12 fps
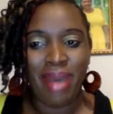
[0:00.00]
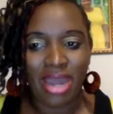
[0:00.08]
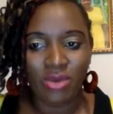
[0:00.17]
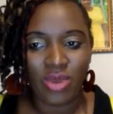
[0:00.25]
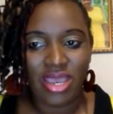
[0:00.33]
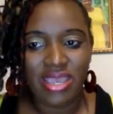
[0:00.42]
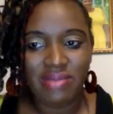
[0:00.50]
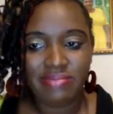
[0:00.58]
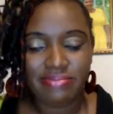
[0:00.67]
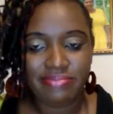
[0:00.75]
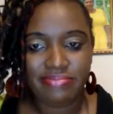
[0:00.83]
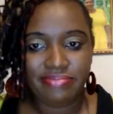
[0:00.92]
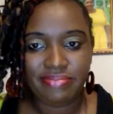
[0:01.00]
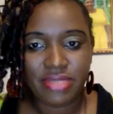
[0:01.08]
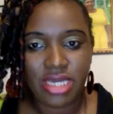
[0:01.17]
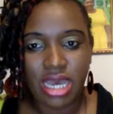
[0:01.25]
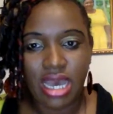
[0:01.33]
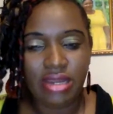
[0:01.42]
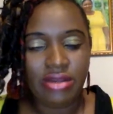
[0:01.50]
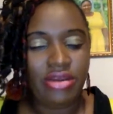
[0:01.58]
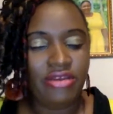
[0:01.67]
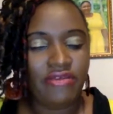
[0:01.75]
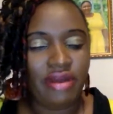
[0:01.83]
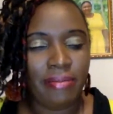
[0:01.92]
bad way. I don't know
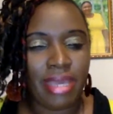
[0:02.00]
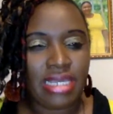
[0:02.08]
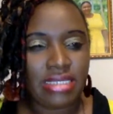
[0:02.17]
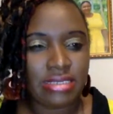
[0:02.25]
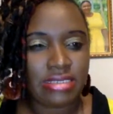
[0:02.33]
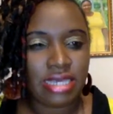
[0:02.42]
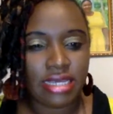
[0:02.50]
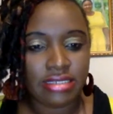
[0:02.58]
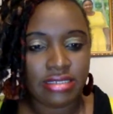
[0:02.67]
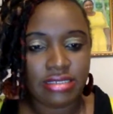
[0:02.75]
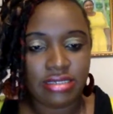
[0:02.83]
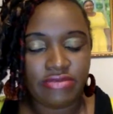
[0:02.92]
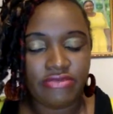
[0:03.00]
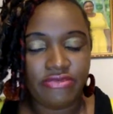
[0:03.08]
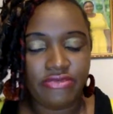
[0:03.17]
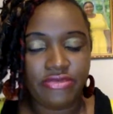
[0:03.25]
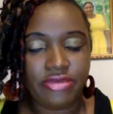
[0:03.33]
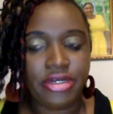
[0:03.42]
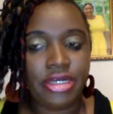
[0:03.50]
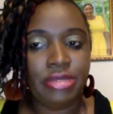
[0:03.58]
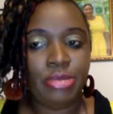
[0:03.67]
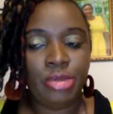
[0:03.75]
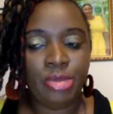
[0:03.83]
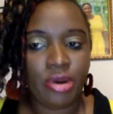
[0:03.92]
if I'm making sense, if
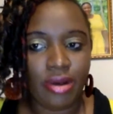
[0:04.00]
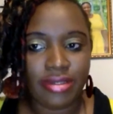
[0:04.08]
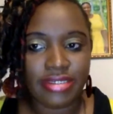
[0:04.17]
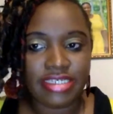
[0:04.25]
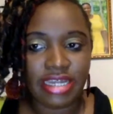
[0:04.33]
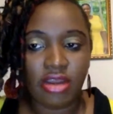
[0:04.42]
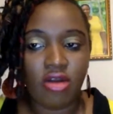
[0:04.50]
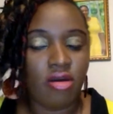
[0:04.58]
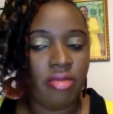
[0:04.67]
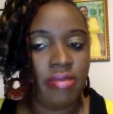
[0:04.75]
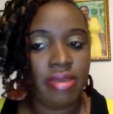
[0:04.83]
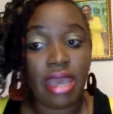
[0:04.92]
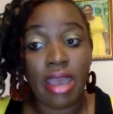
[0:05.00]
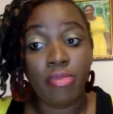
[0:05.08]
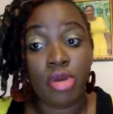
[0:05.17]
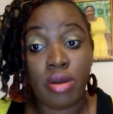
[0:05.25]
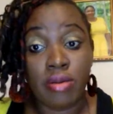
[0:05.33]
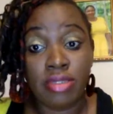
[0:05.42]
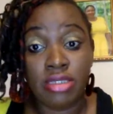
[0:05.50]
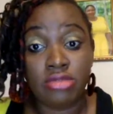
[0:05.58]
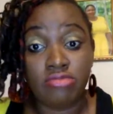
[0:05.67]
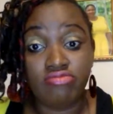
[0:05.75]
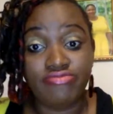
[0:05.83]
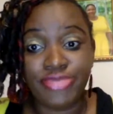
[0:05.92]
people understand it, or maybe I probably
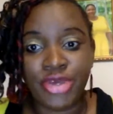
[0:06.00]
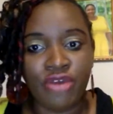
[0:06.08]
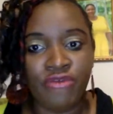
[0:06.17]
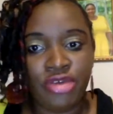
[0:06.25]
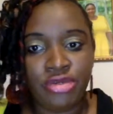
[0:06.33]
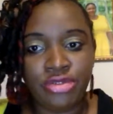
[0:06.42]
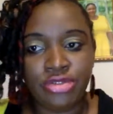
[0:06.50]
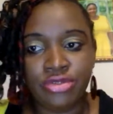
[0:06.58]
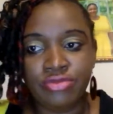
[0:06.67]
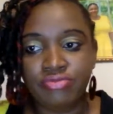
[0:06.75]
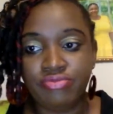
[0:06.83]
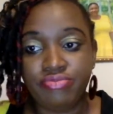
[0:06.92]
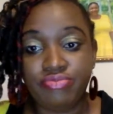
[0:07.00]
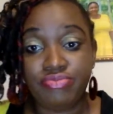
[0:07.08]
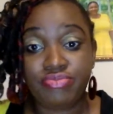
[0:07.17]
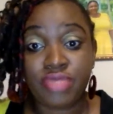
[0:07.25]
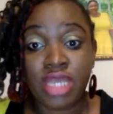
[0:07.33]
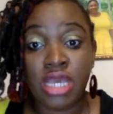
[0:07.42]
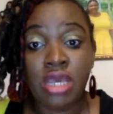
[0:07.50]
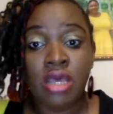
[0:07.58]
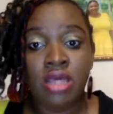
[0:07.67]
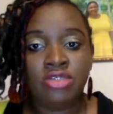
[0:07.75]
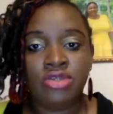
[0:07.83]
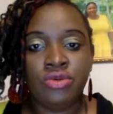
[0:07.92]
confuse you.
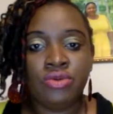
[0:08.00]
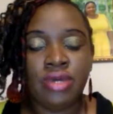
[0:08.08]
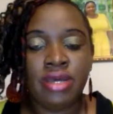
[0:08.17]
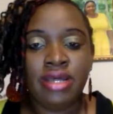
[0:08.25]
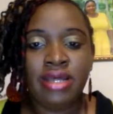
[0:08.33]
So,